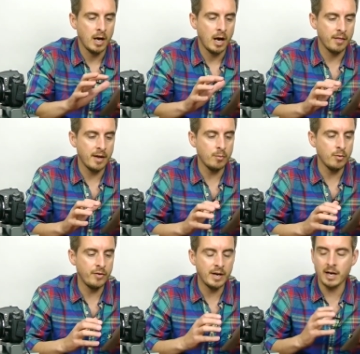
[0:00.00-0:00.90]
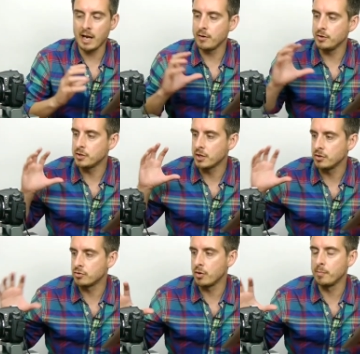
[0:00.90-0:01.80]
and that will then allow you to
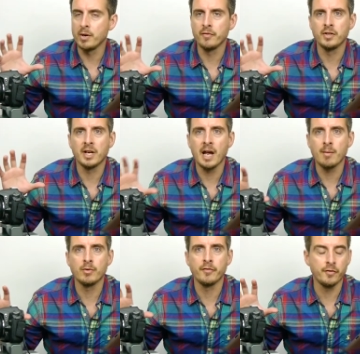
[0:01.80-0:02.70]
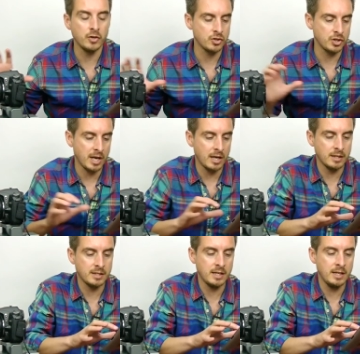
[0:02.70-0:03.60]
control both the camera
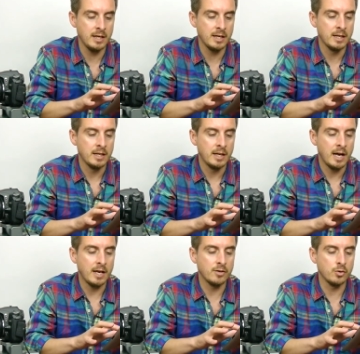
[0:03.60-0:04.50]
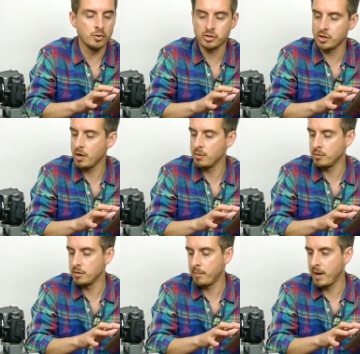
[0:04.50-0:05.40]
functionality and also
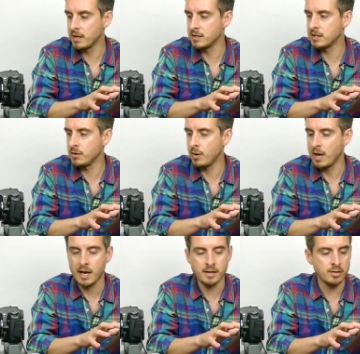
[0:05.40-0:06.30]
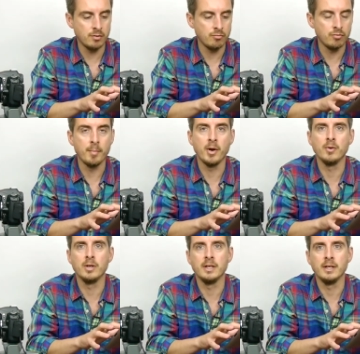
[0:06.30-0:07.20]
the pan and tilt head
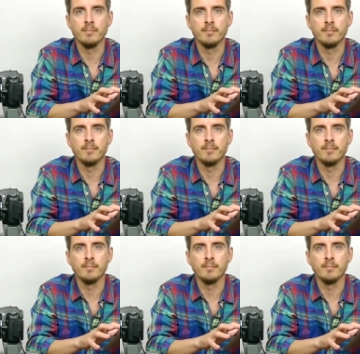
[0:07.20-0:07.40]
remotely.